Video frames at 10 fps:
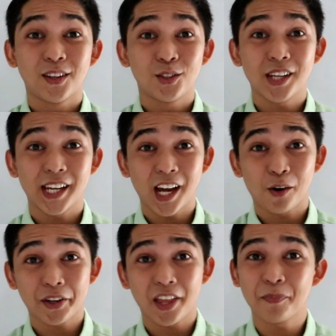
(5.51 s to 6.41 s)
Today
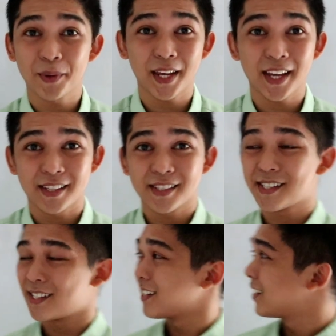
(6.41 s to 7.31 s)
our topic
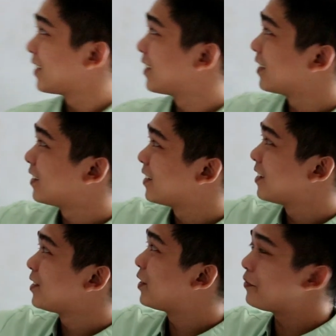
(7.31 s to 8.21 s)
is
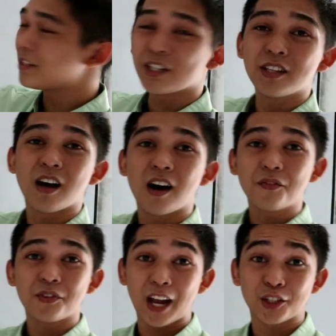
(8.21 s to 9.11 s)
division
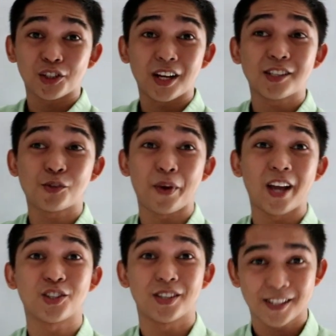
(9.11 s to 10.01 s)
of rational
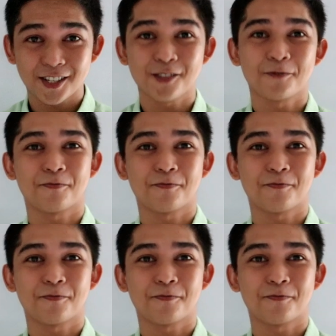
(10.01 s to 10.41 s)
expressions.